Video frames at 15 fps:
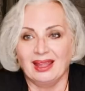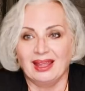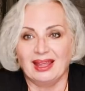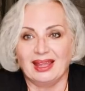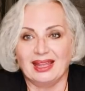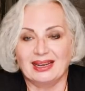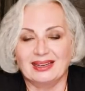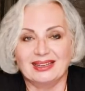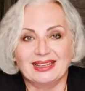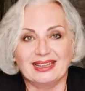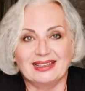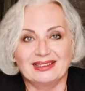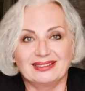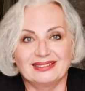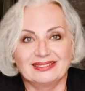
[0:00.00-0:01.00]
And uh,
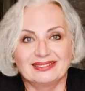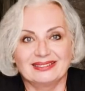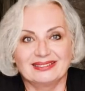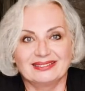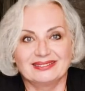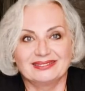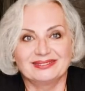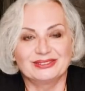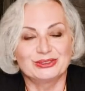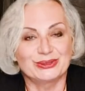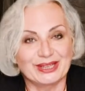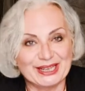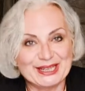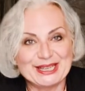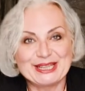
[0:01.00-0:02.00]

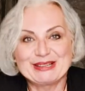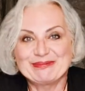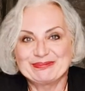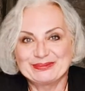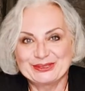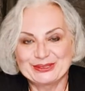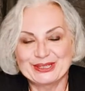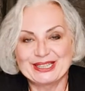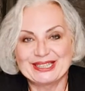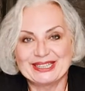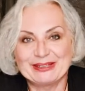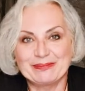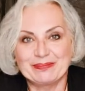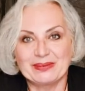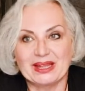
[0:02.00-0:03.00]
training,
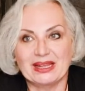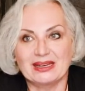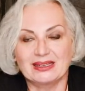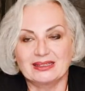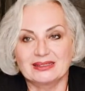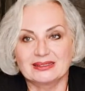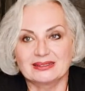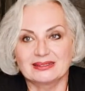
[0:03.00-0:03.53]
training. And